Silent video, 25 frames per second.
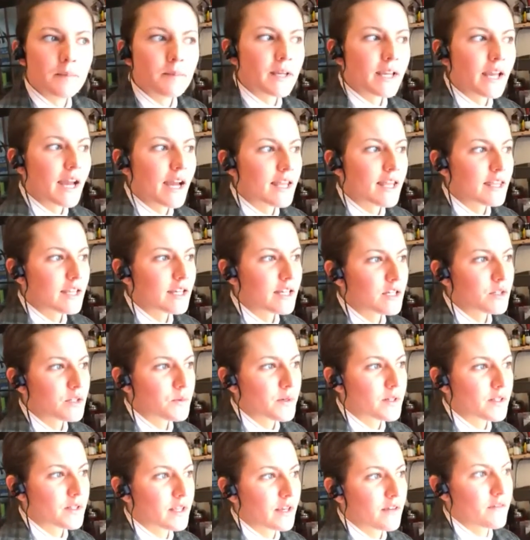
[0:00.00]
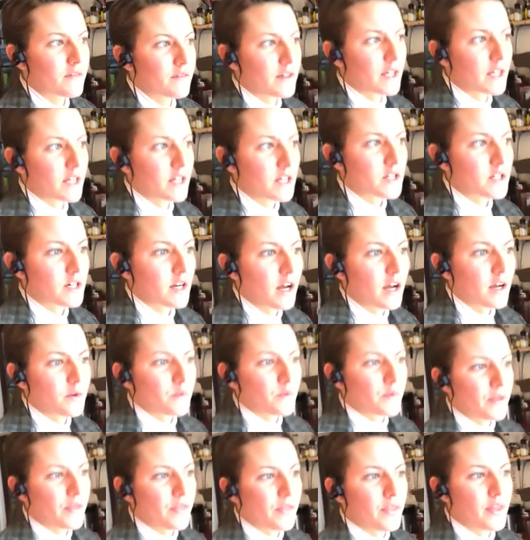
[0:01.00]
yeah, I think it's worth giving it a shot
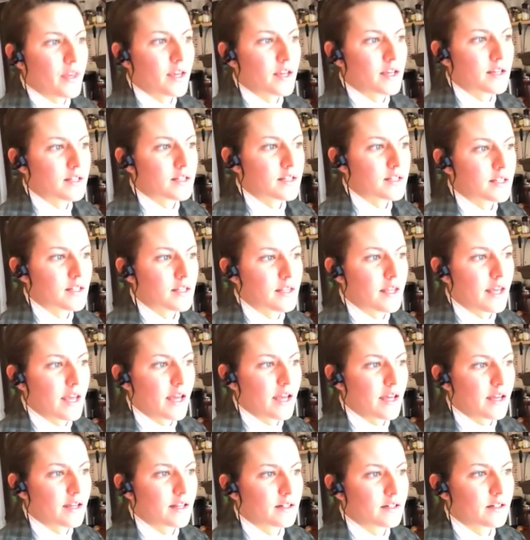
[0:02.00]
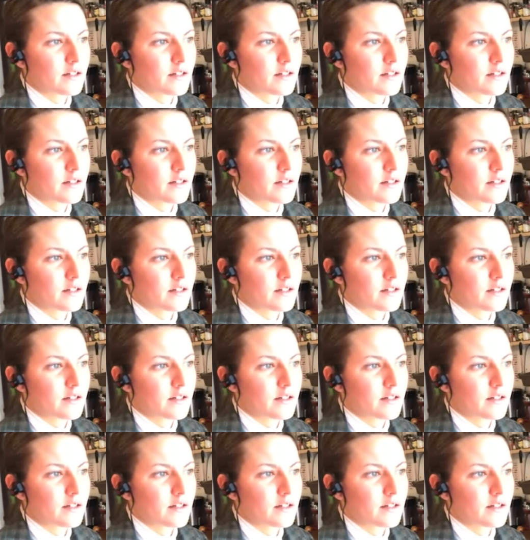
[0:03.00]
with things that